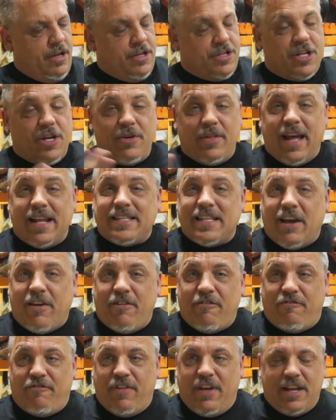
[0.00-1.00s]
So that's
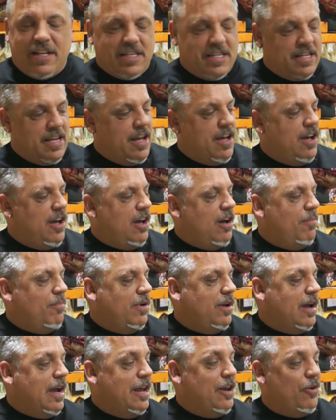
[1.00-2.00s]
how it fits.
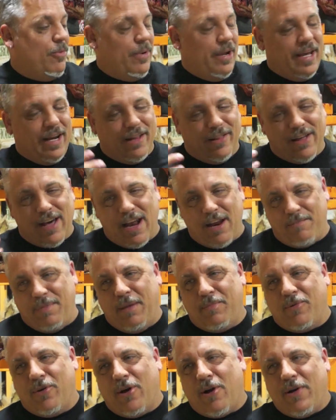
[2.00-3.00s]
Um, I know we get a lot of
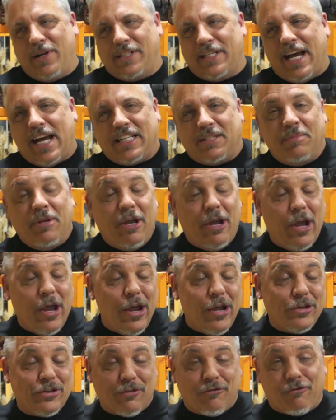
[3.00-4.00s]
people always asking,
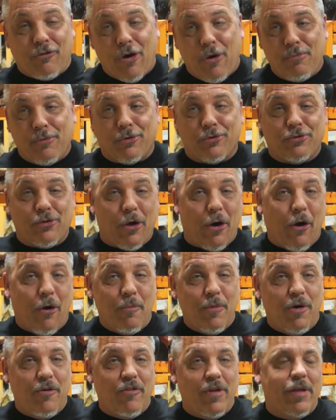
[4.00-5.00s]
hey, is it from the Saw
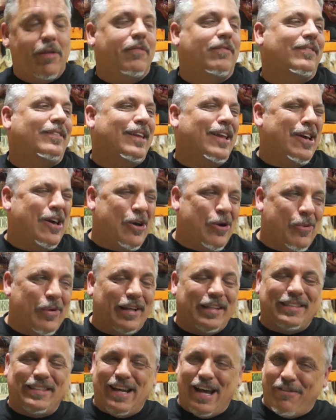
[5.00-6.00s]
movie? No,
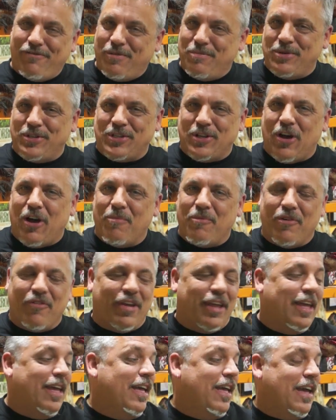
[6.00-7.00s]
it's not from Saw movie.